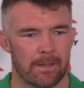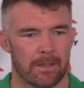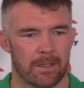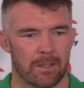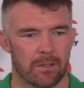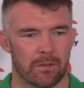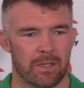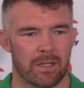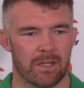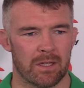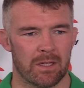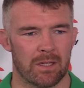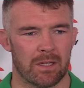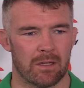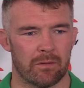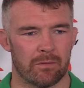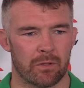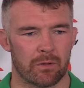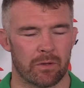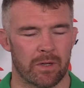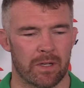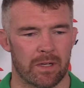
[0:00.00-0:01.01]
he'll
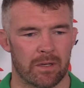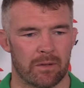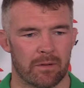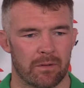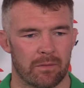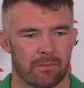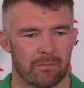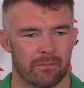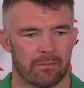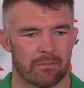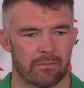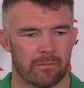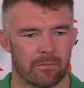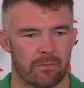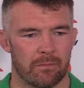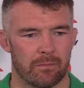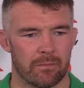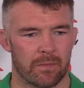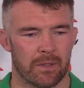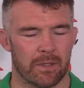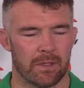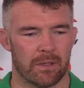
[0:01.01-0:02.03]
have a great,
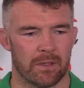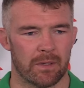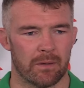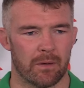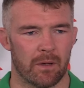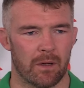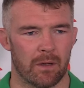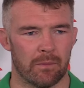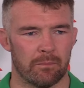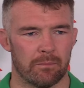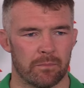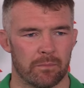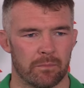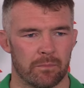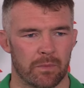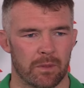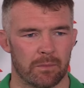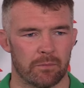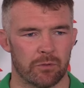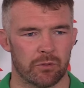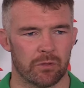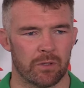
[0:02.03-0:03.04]

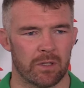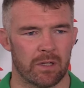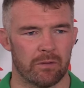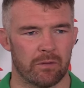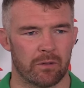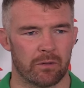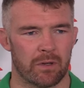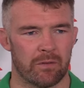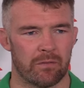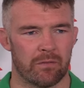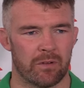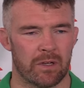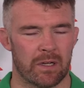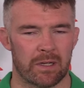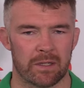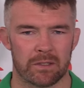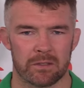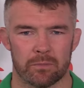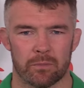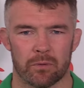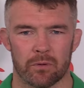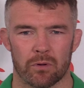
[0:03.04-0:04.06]
I'm sure he'll have a great feeling
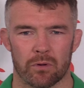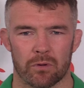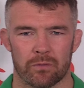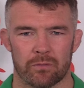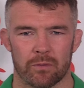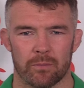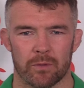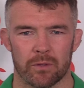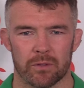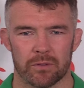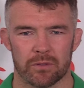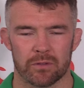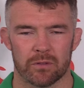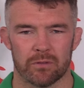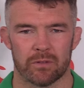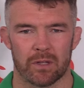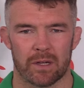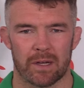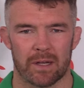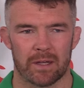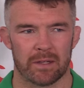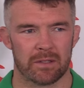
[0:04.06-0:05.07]
of support from us
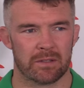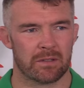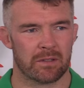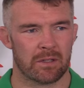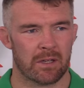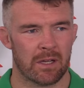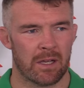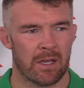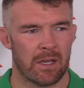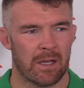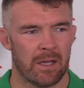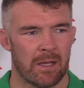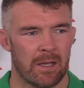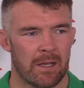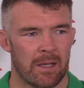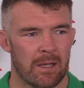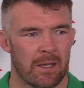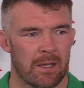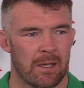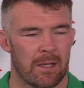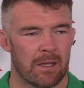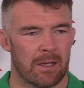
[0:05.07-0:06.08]
over the last
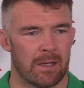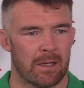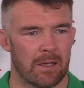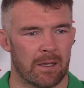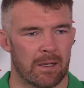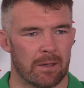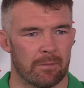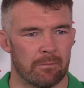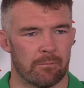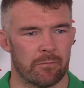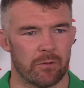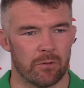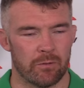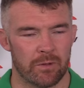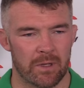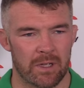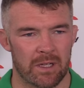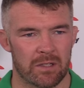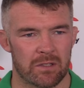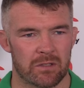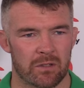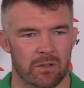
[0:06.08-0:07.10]
few
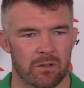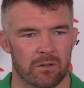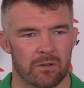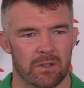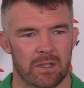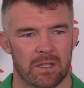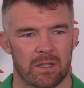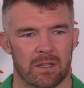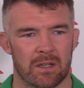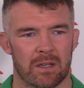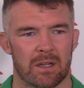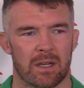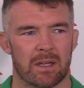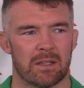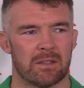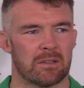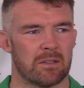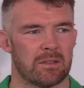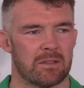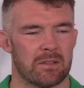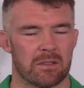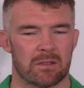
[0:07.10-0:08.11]
days, certainly, and
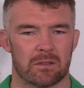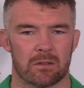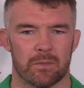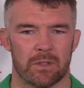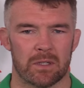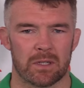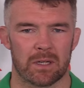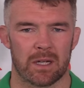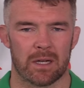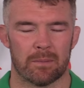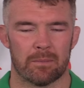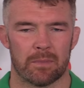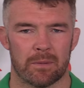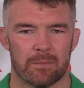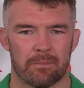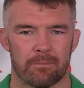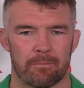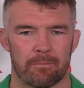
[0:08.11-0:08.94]
since he's come into camp.